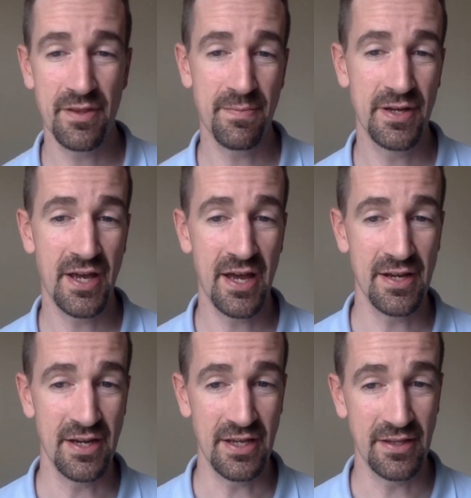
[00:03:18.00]

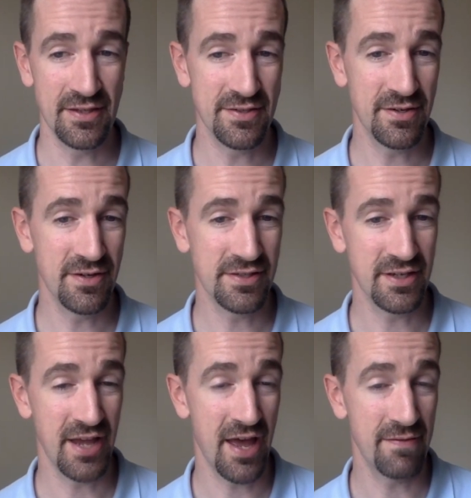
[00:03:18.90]
monotony the series
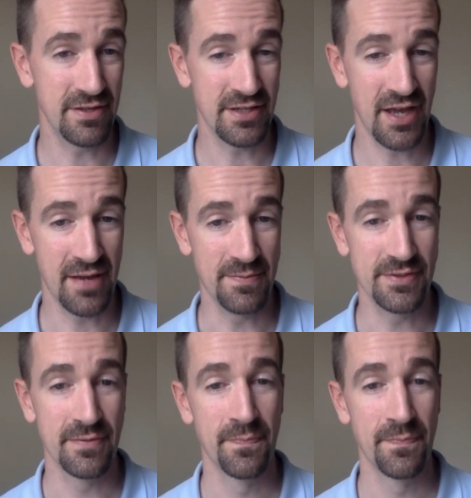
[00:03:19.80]
can have at times.